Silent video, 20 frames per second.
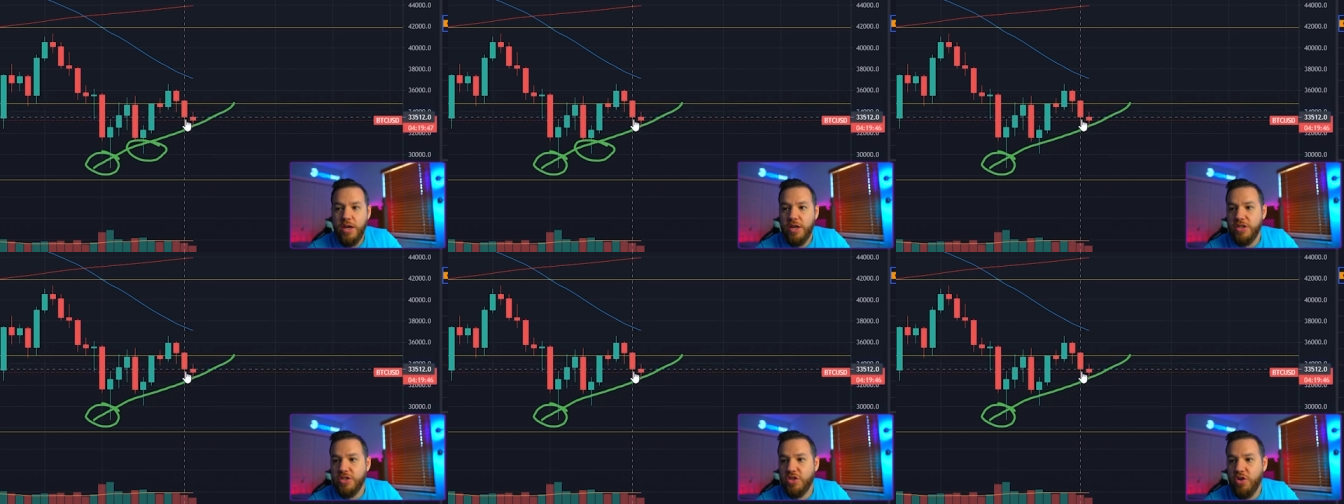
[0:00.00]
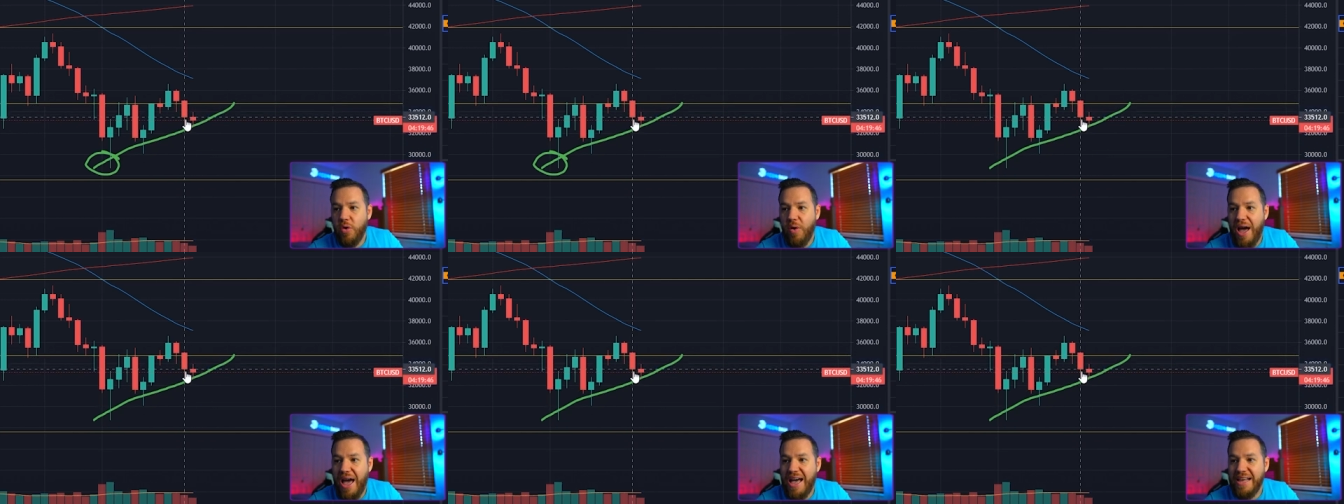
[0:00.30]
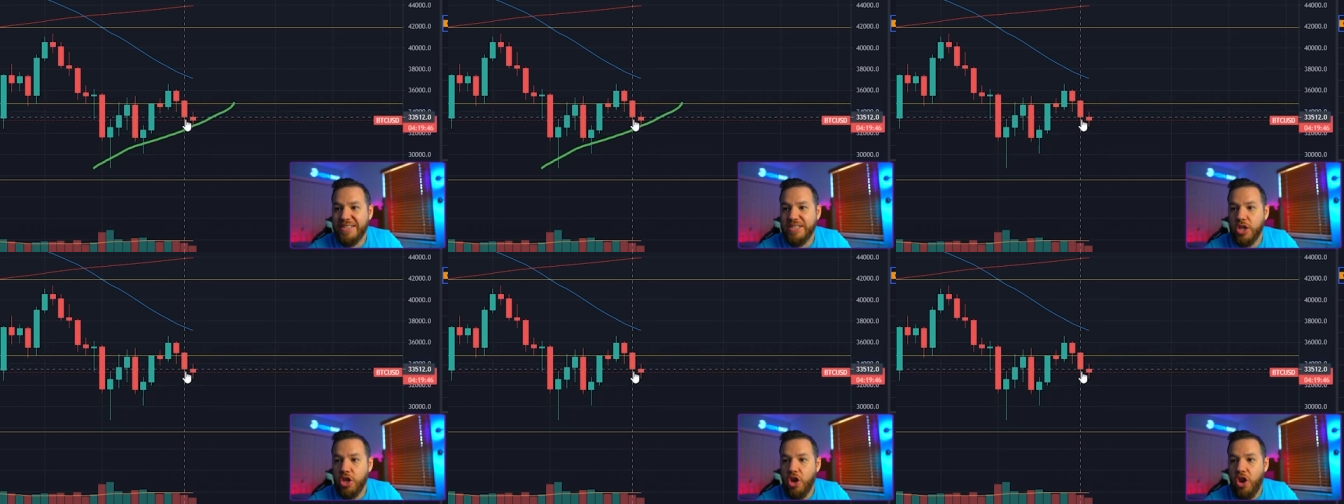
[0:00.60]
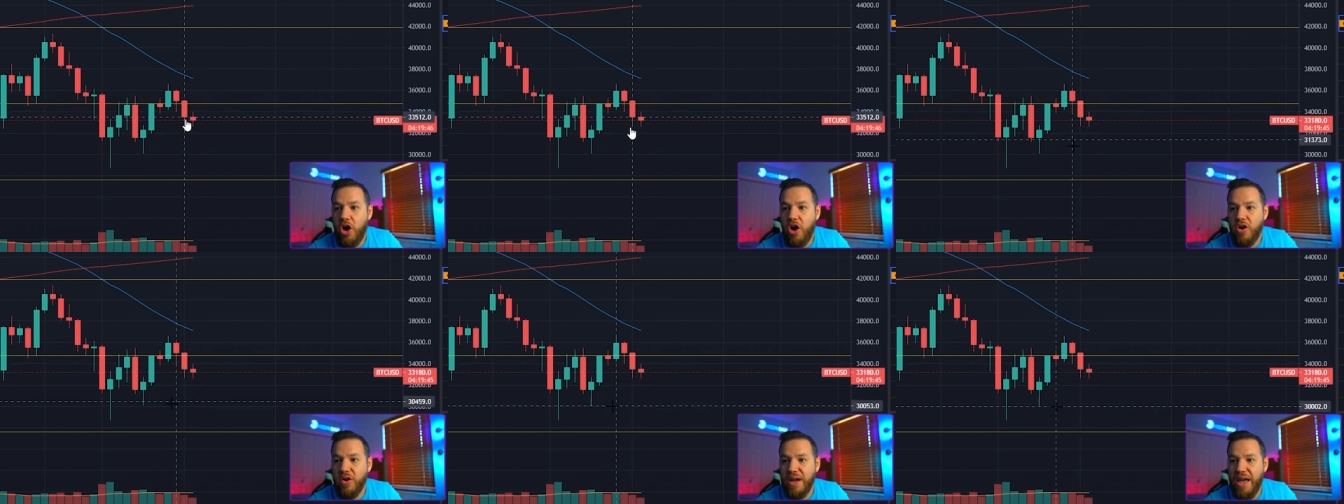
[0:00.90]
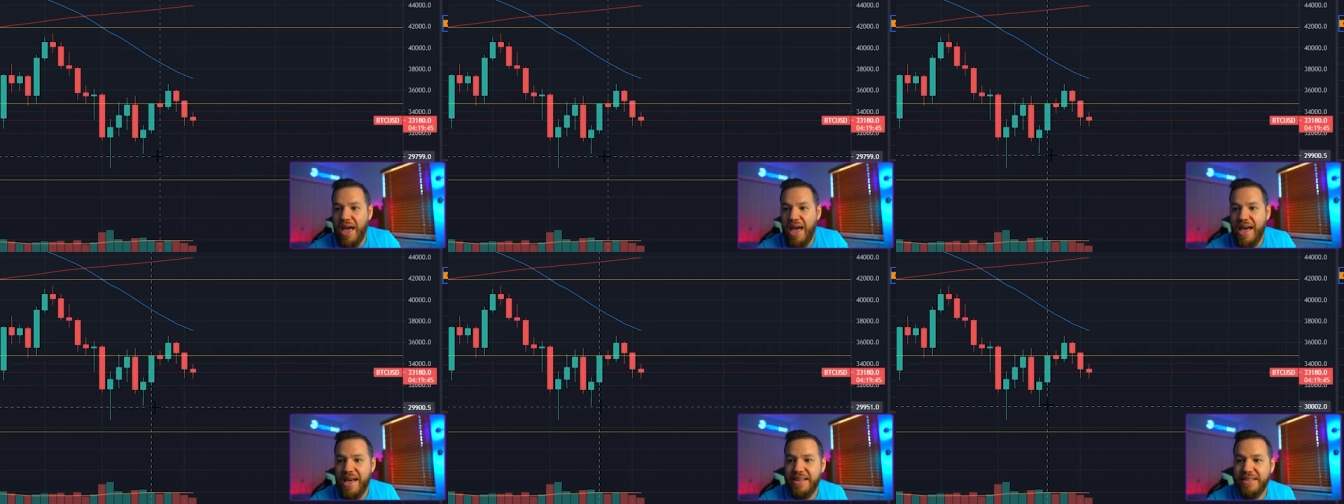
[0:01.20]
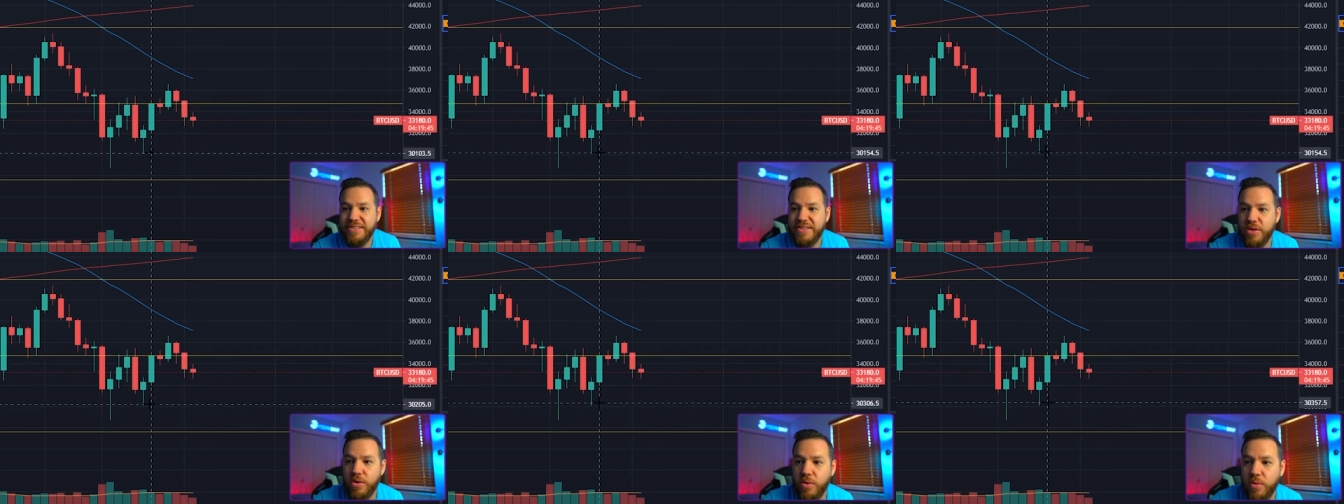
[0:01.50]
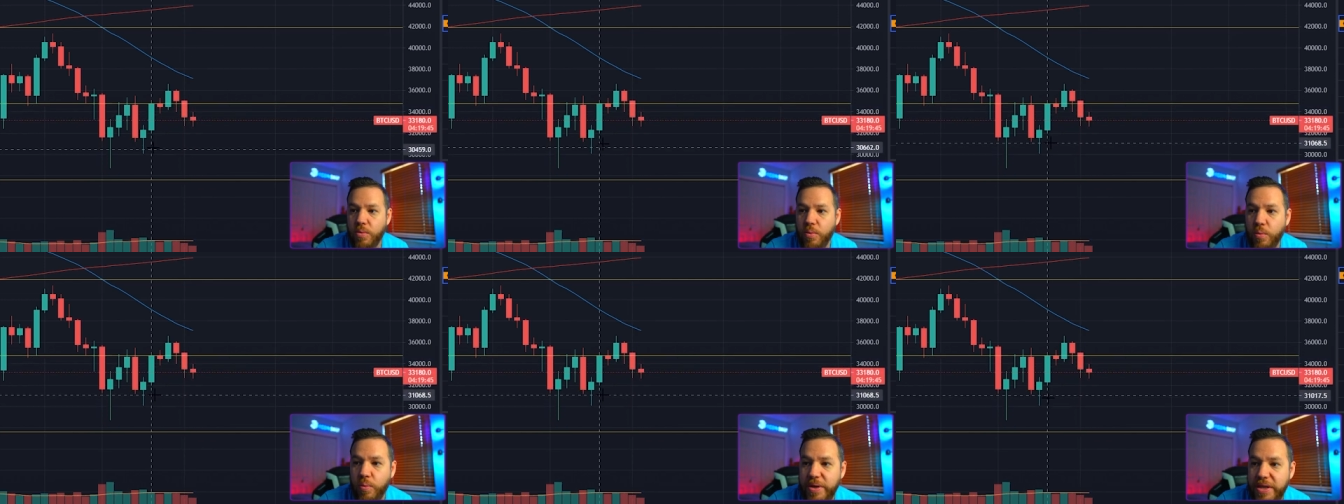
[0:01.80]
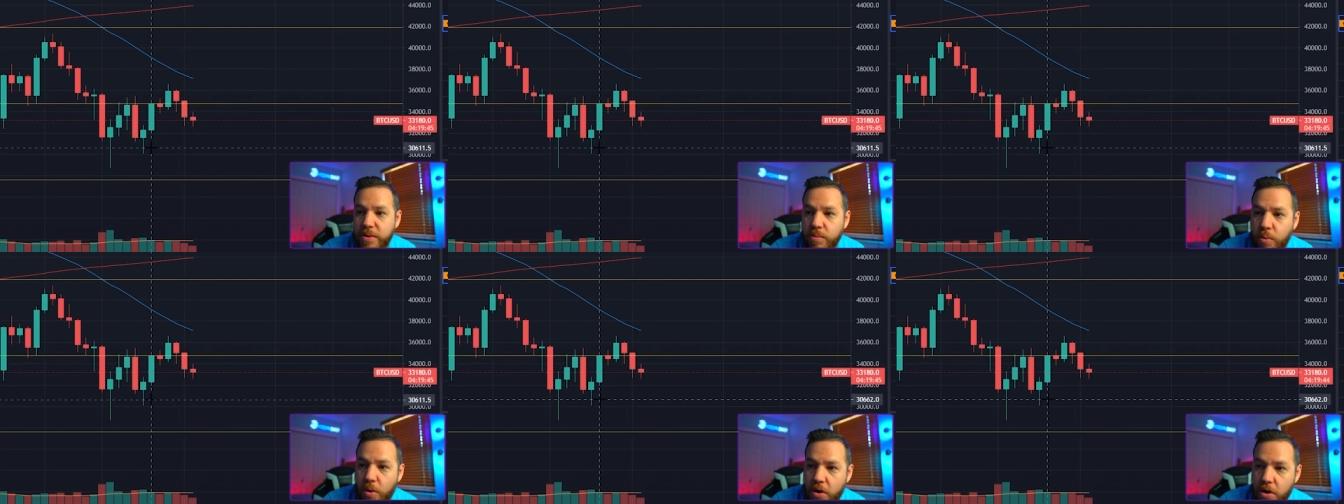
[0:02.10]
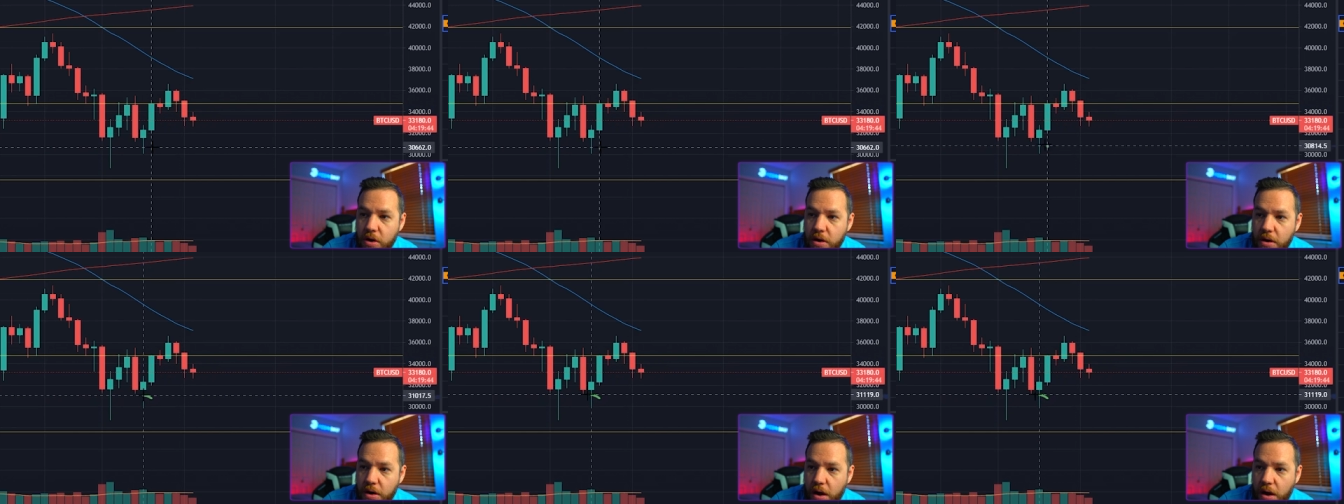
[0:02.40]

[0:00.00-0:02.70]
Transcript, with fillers: So as long as we were